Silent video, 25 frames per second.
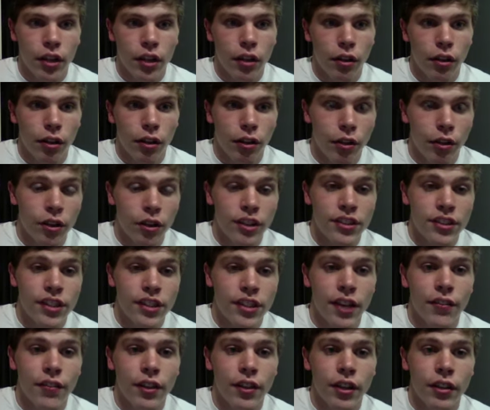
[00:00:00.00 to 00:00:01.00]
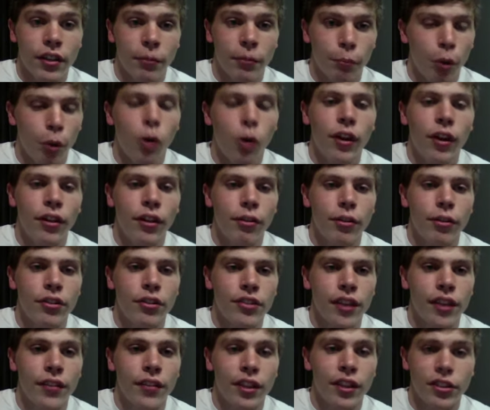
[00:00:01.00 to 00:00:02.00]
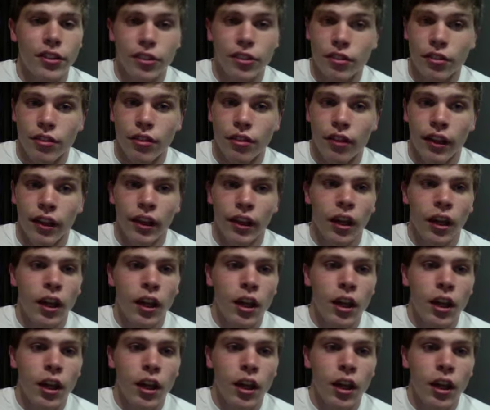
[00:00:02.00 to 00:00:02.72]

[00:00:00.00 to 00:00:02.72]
37.37 inches thick,